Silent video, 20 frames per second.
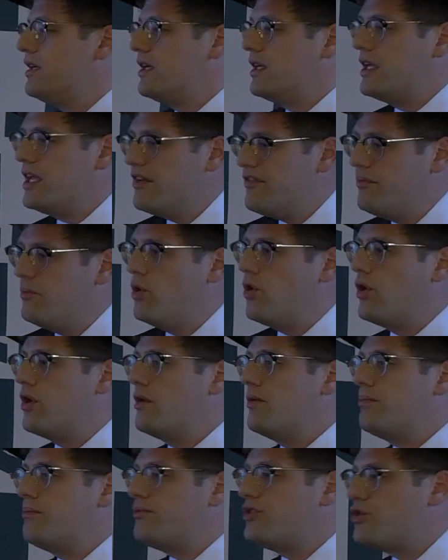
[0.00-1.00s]
give
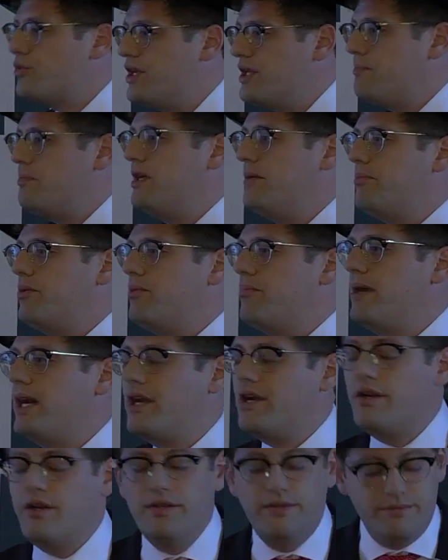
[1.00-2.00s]
more, treat people
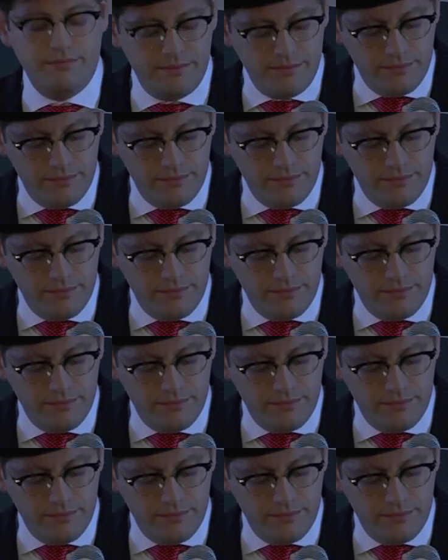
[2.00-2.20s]
better.